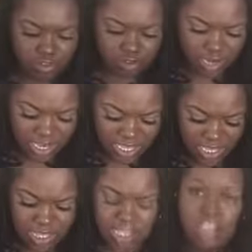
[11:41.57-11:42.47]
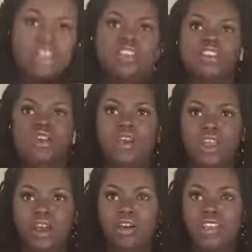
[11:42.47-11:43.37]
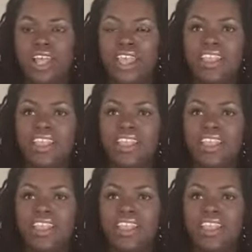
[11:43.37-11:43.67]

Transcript: dress so it goes like